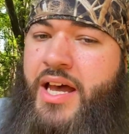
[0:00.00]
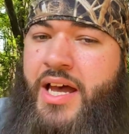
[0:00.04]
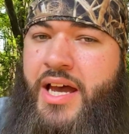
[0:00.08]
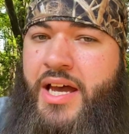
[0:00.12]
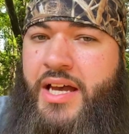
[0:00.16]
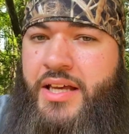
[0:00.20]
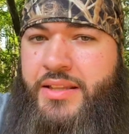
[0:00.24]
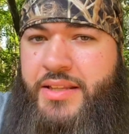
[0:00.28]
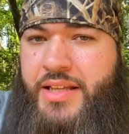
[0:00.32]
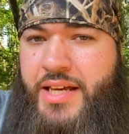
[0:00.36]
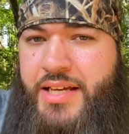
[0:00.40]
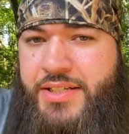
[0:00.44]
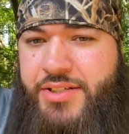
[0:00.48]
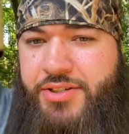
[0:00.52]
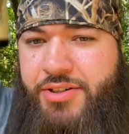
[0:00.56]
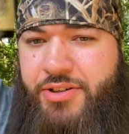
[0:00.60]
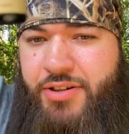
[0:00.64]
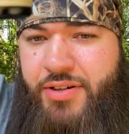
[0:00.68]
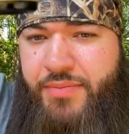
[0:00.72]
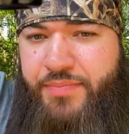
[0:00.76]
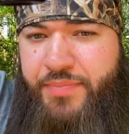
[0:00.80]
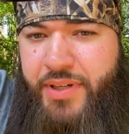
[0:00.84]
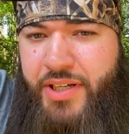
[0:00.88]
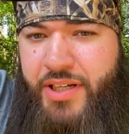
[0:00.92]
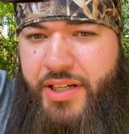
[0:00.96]
and that's going
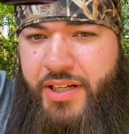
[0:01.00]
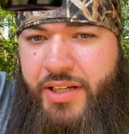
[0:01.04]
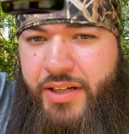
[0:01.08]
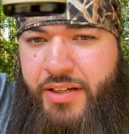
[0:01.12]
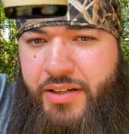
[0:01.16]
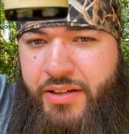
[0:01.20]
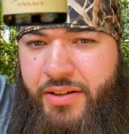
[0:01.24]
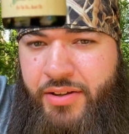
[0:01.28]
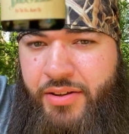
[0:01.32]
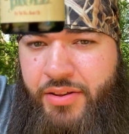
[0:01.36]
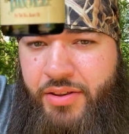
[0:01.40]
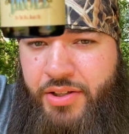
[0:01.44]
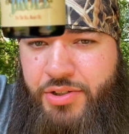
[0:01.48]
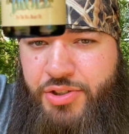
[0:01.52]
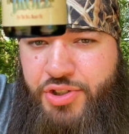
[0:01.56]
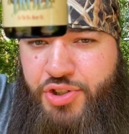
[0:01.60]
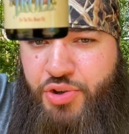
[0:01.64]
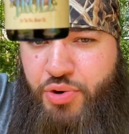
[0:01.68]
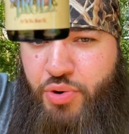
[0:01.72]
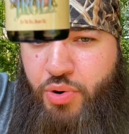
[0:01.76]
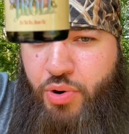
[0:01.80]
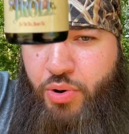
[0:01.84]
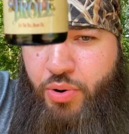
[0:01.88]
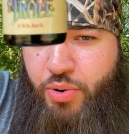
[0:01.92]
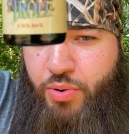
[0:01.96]
to be the
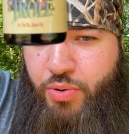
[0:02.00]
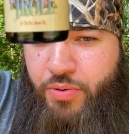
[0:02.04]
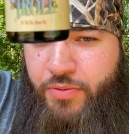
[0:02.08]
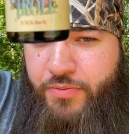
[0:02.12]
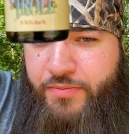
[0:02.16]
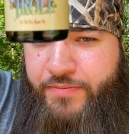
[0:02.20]
Troll.